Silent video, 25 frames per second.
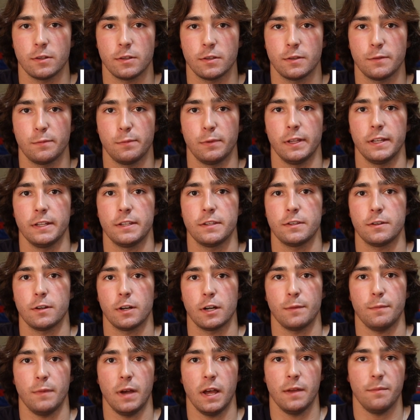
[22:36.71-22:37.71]
splits
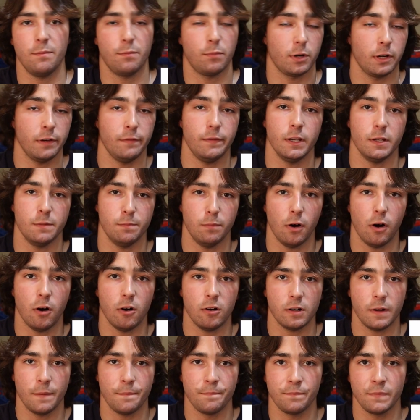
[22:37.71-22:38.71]
during my previous
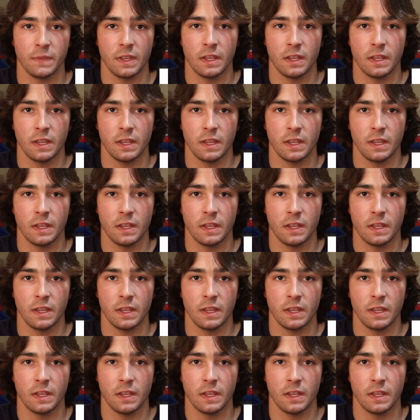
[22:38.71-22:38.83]
bulk.